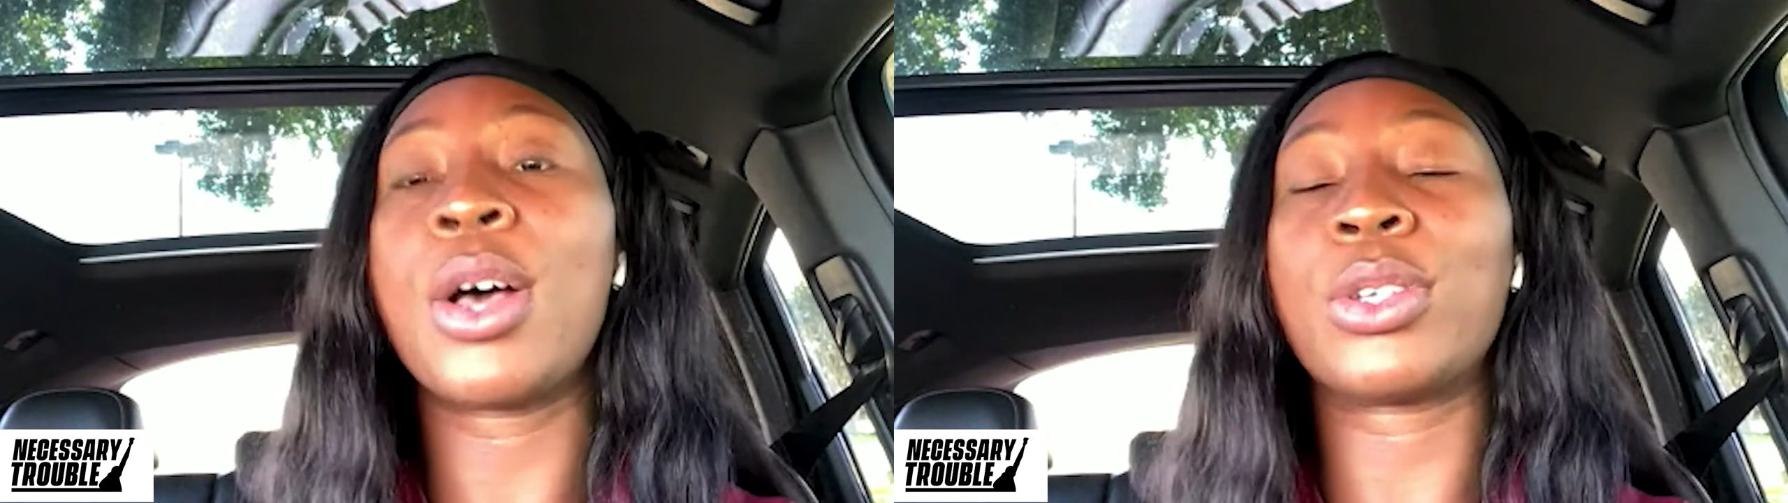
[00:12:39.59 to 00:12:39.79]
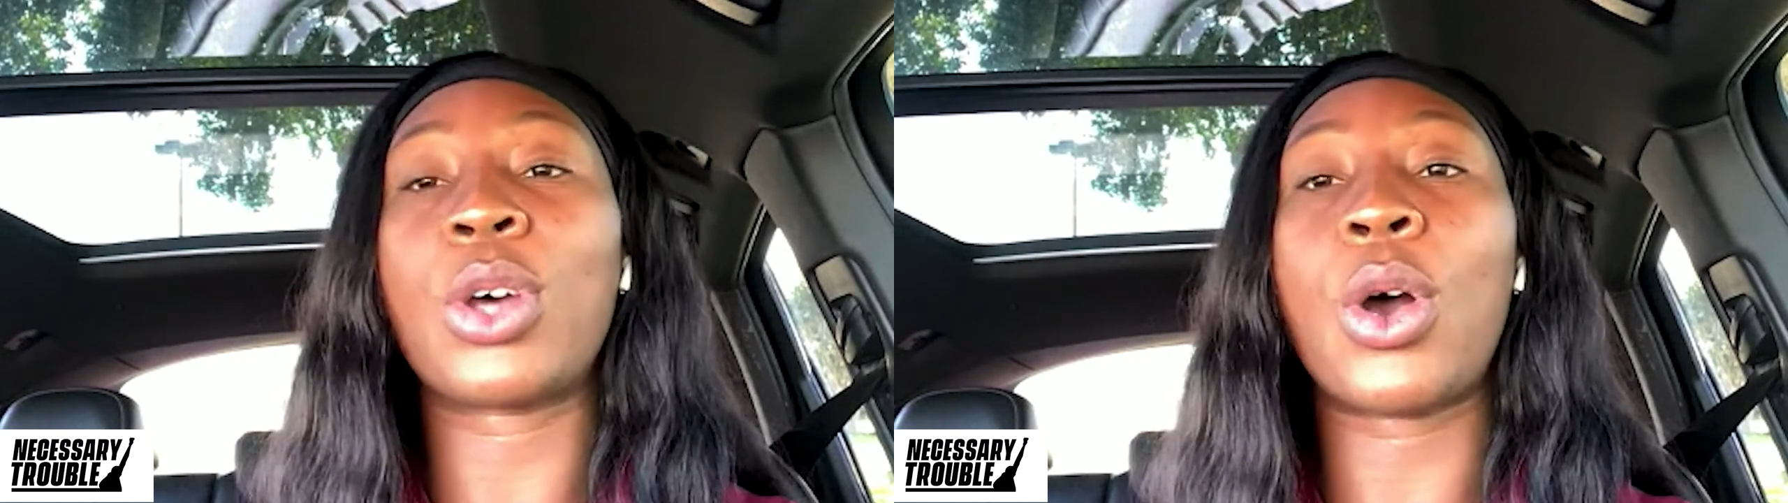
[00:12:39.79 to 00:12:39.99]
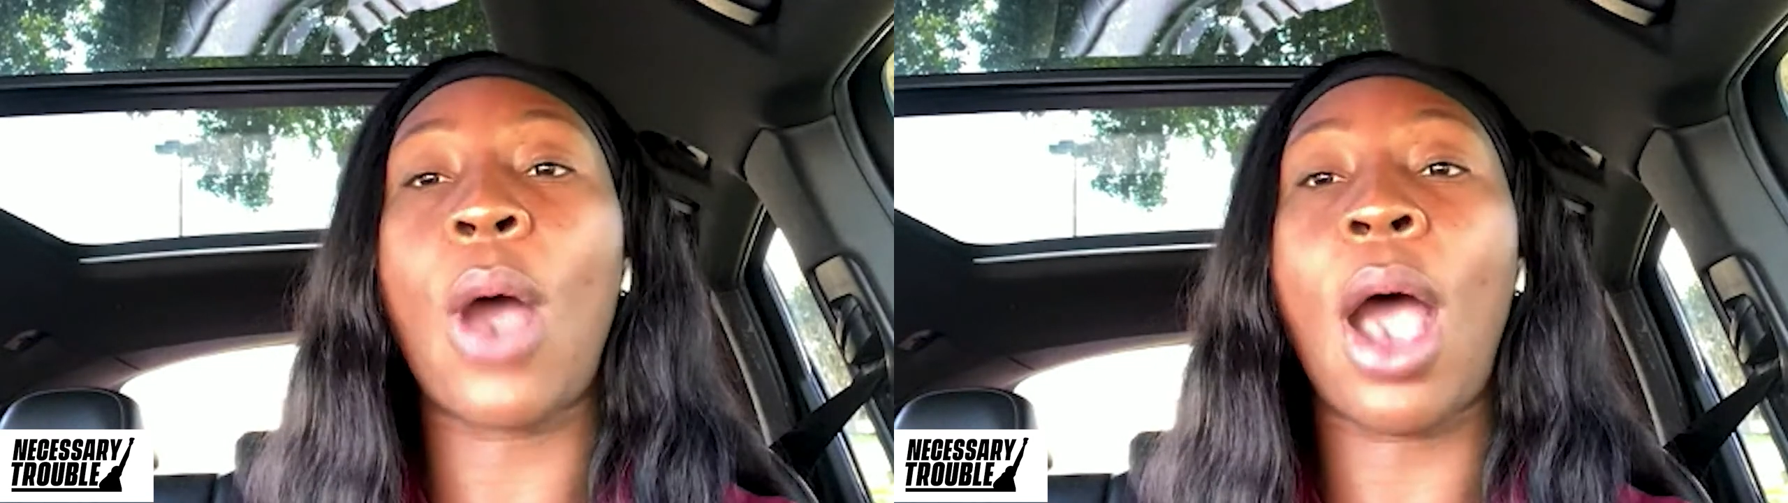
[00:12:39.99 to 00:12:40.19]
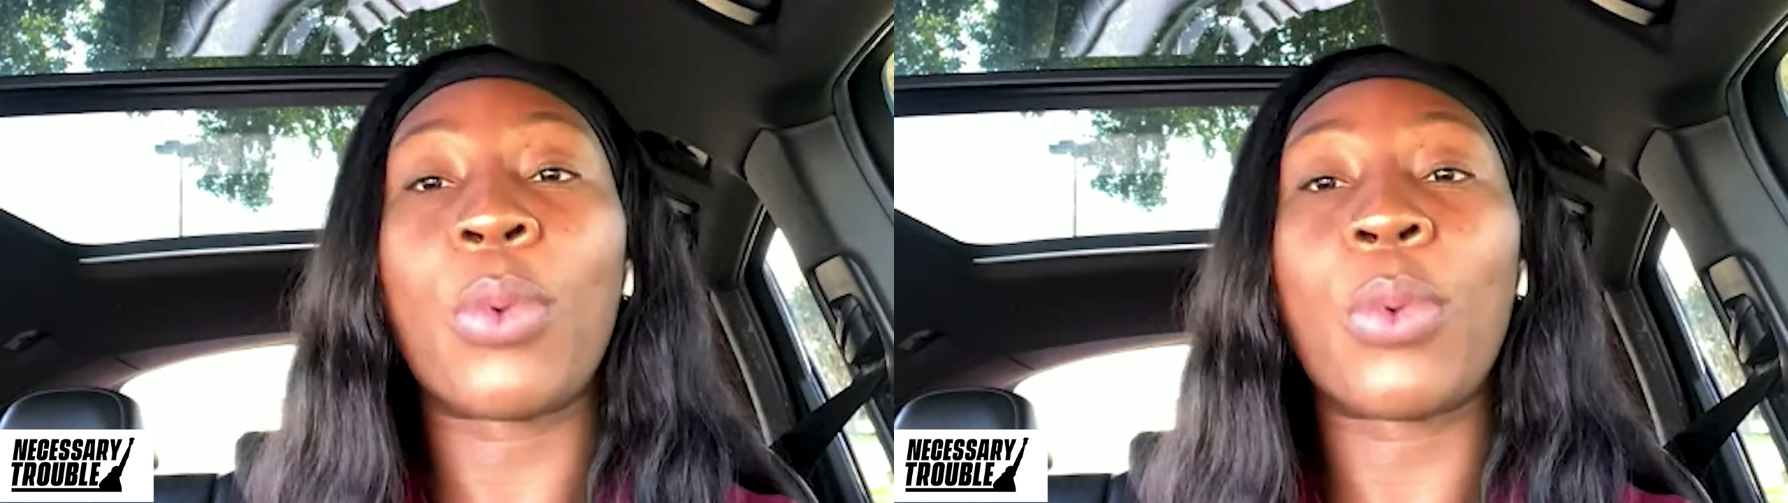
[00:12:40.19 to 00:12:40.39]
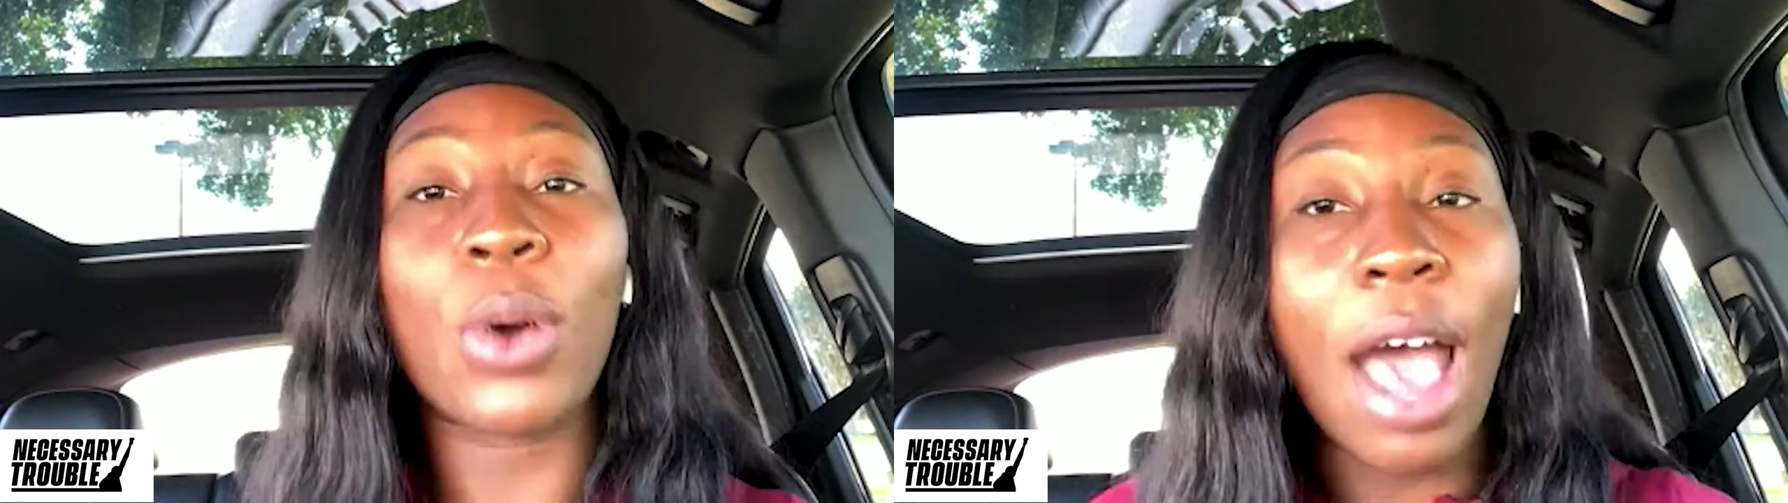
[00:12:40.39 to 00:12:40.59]
So I
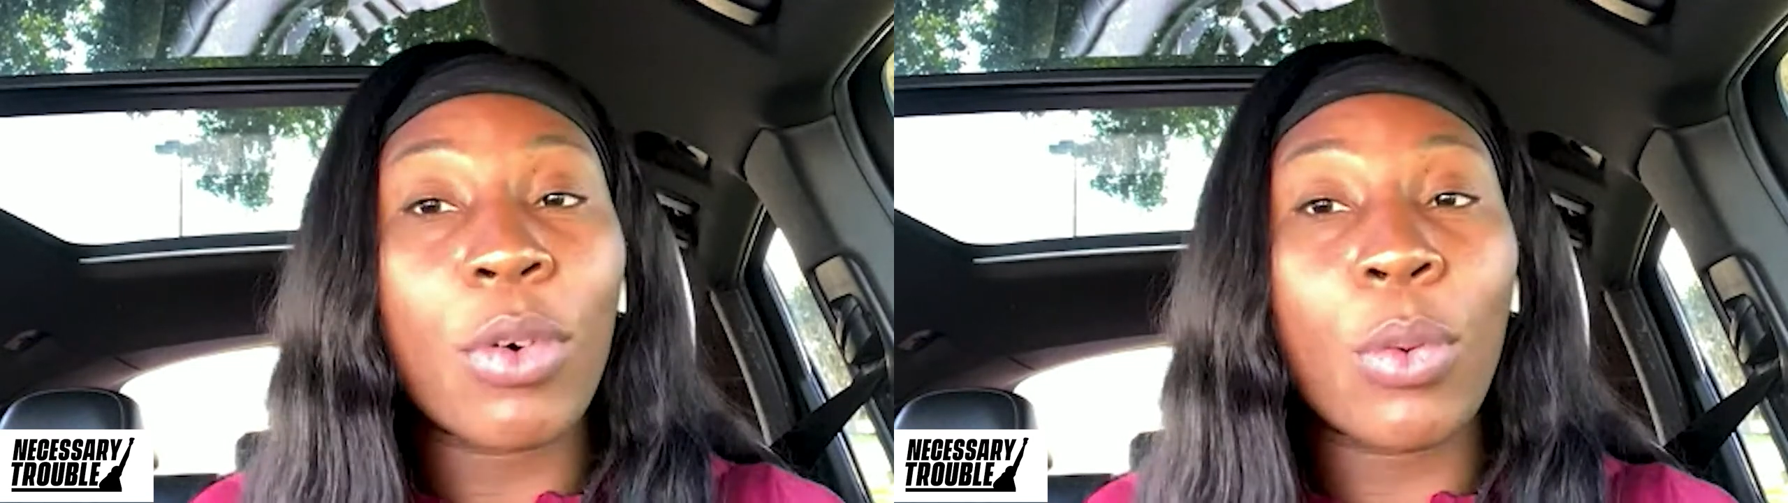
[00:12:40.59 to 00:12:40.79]
will have a